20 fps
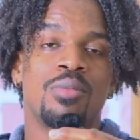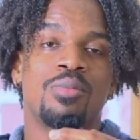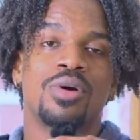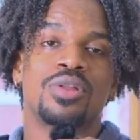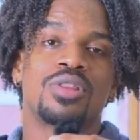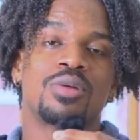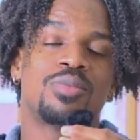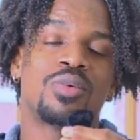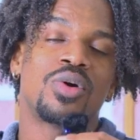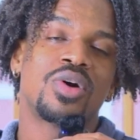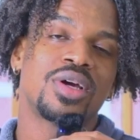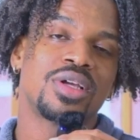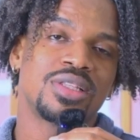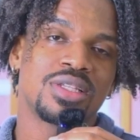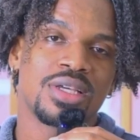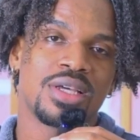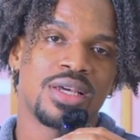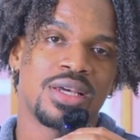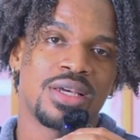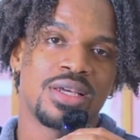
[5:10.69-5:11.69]
But the
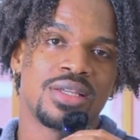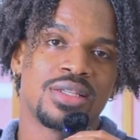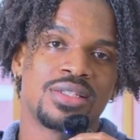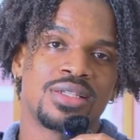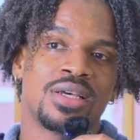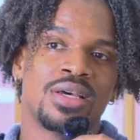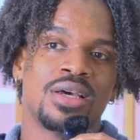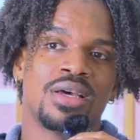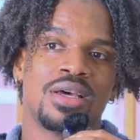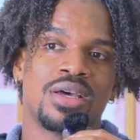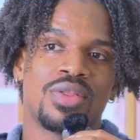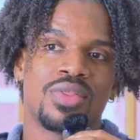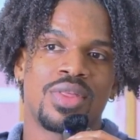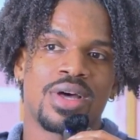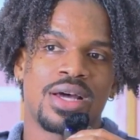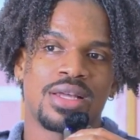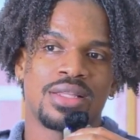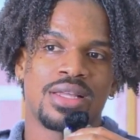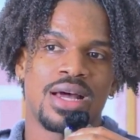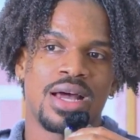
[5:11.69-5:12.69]
point is
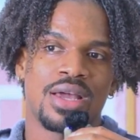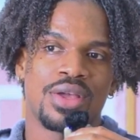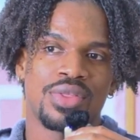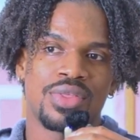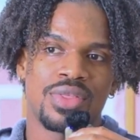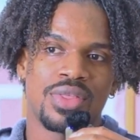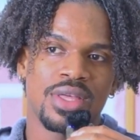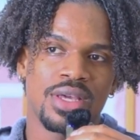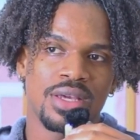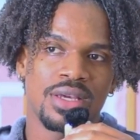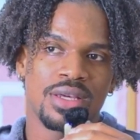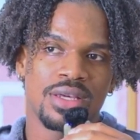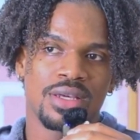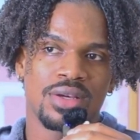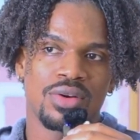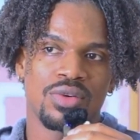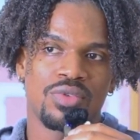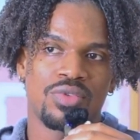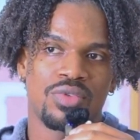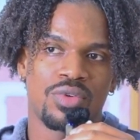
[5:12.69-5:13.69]
that I think
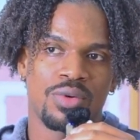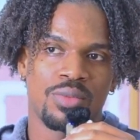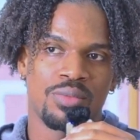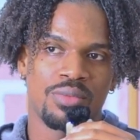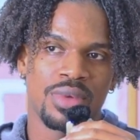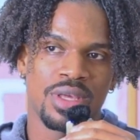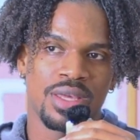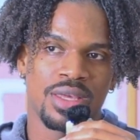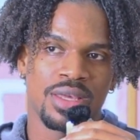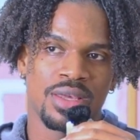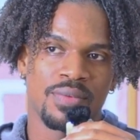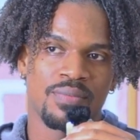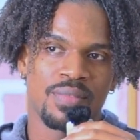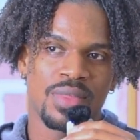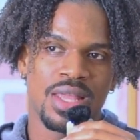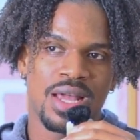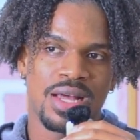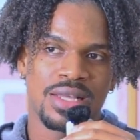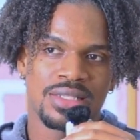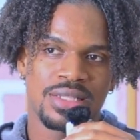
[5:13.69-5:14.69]
for me,
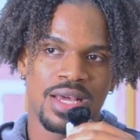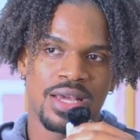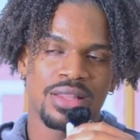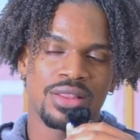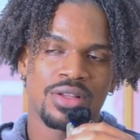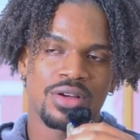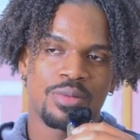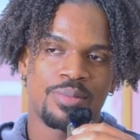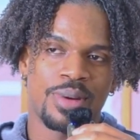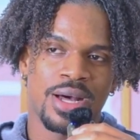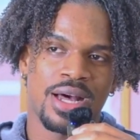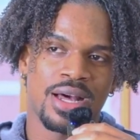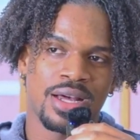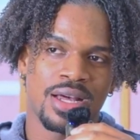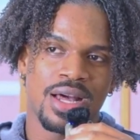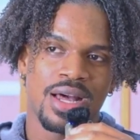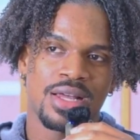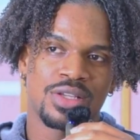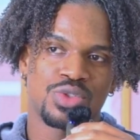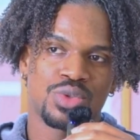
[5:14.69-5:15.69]
as I look
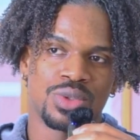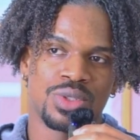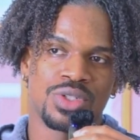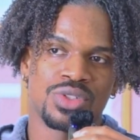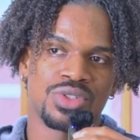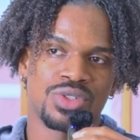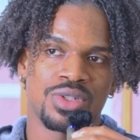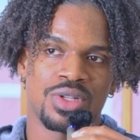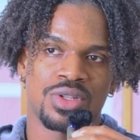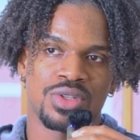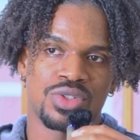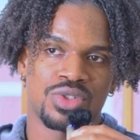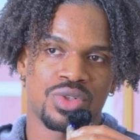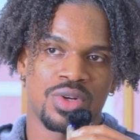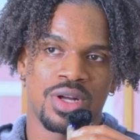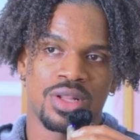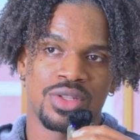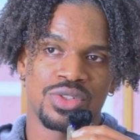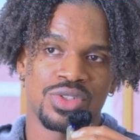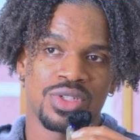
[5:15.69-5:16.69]
back at traditional
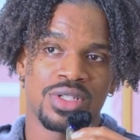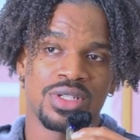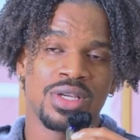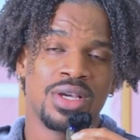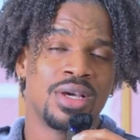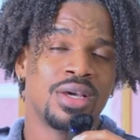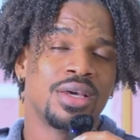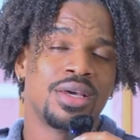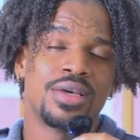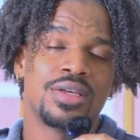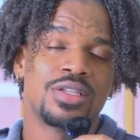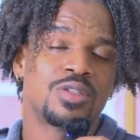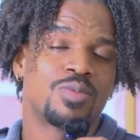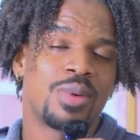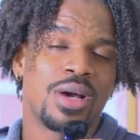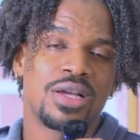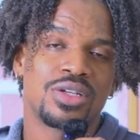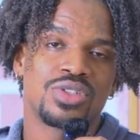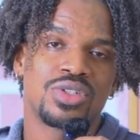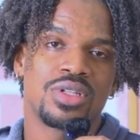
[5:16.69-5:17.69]
astrology,
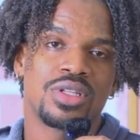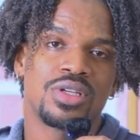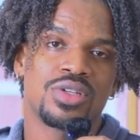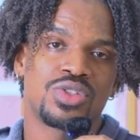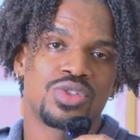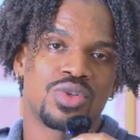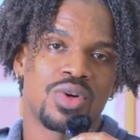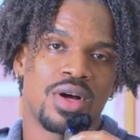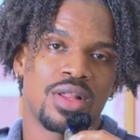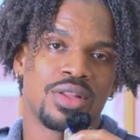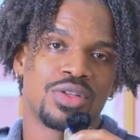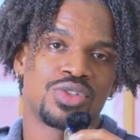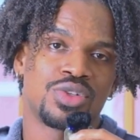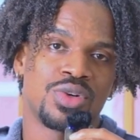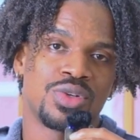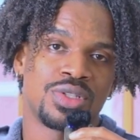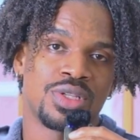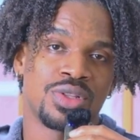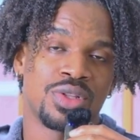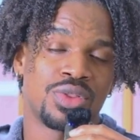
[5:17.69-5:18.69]
especially
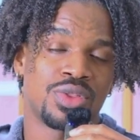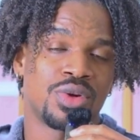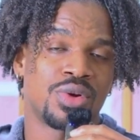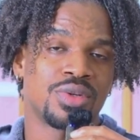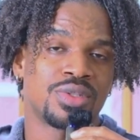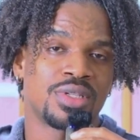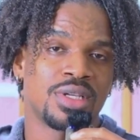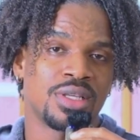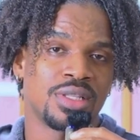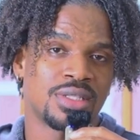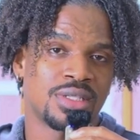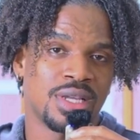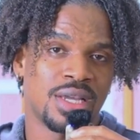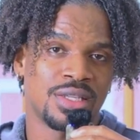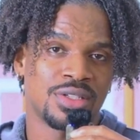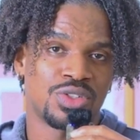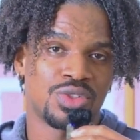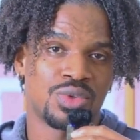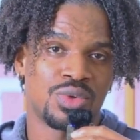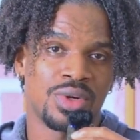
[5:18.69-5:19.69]
astrologers in the 13th
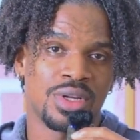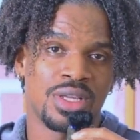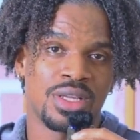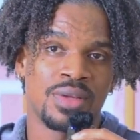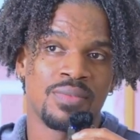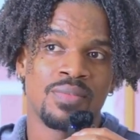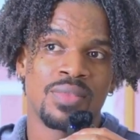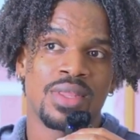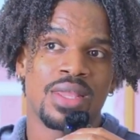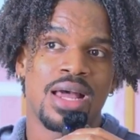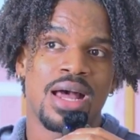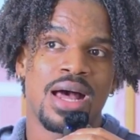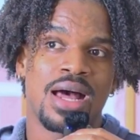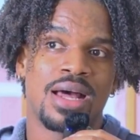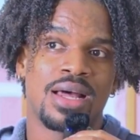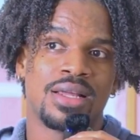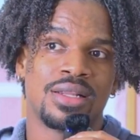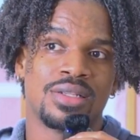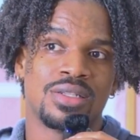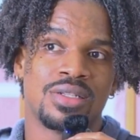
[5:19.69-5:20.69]
century
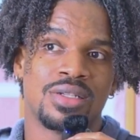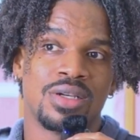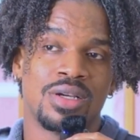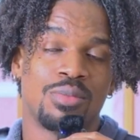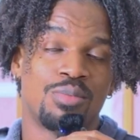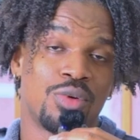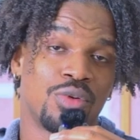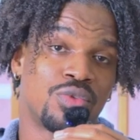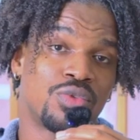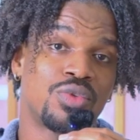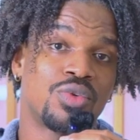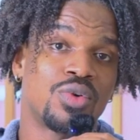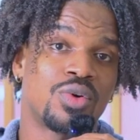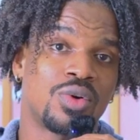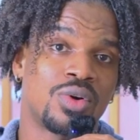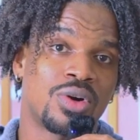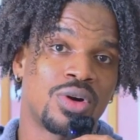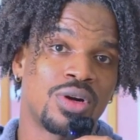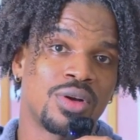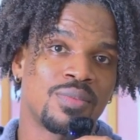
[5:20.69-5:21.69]
and
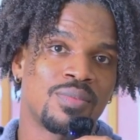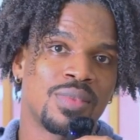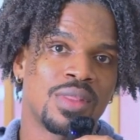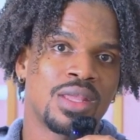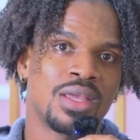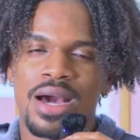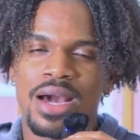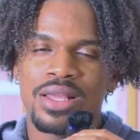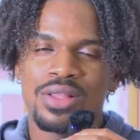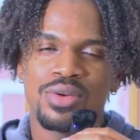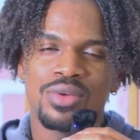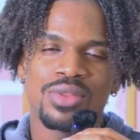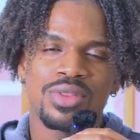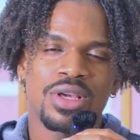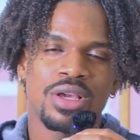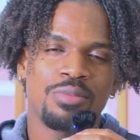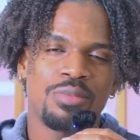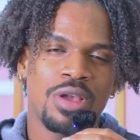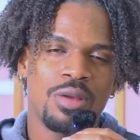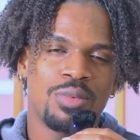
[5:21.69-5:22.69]
before, I don't
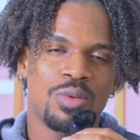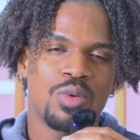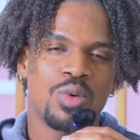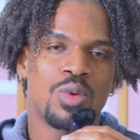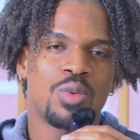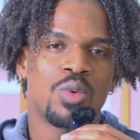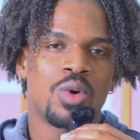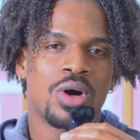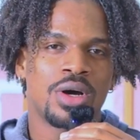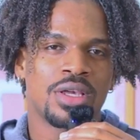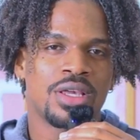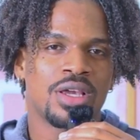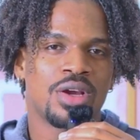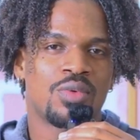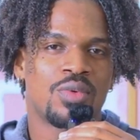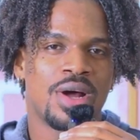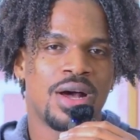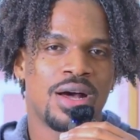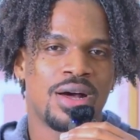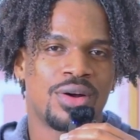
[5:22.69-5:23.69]
think people were walking
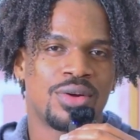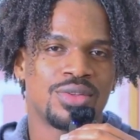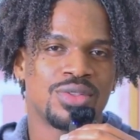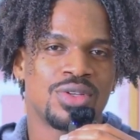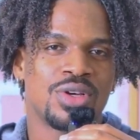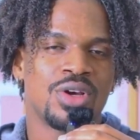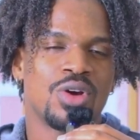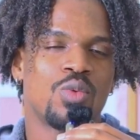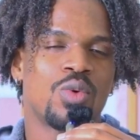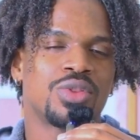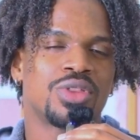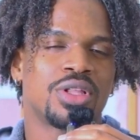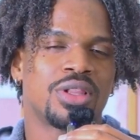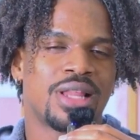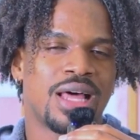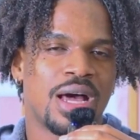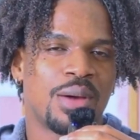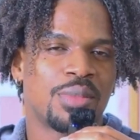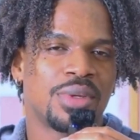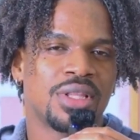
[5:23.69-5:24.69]
around with a
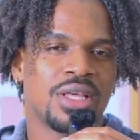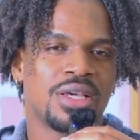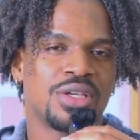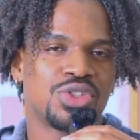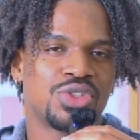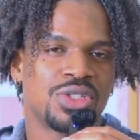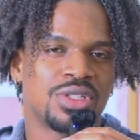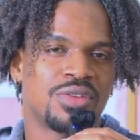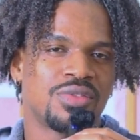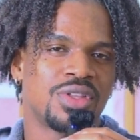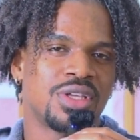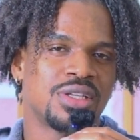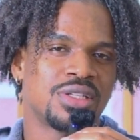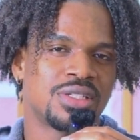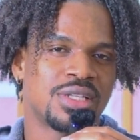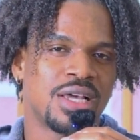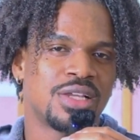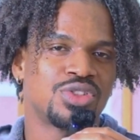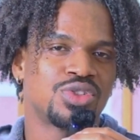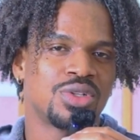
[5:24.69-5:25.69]
lamination of the
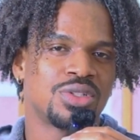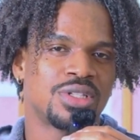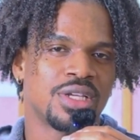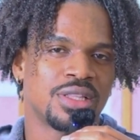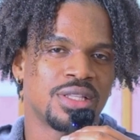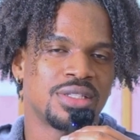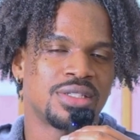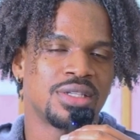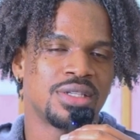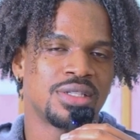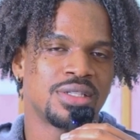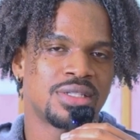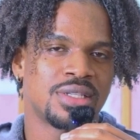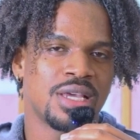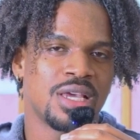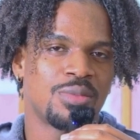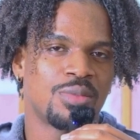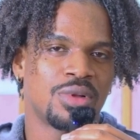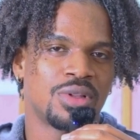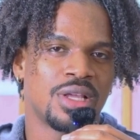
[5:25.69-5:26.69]
Essential Dignities
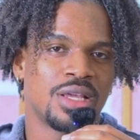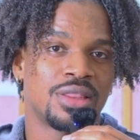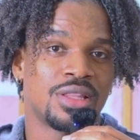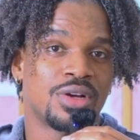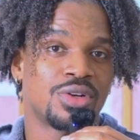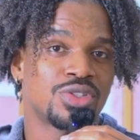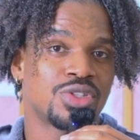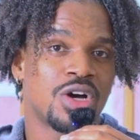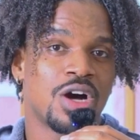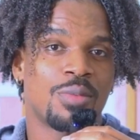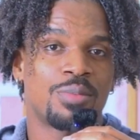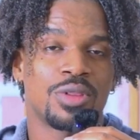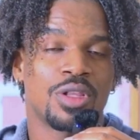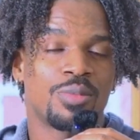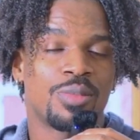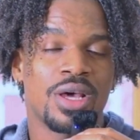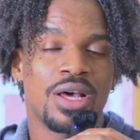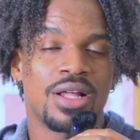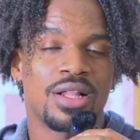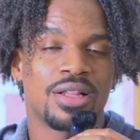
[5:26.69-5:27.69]
table in their top
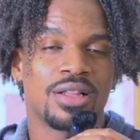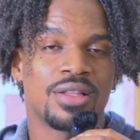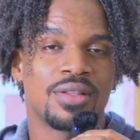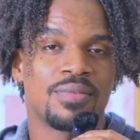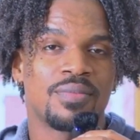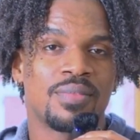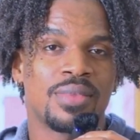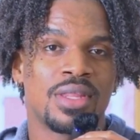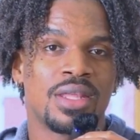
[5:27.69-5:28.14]
lapel.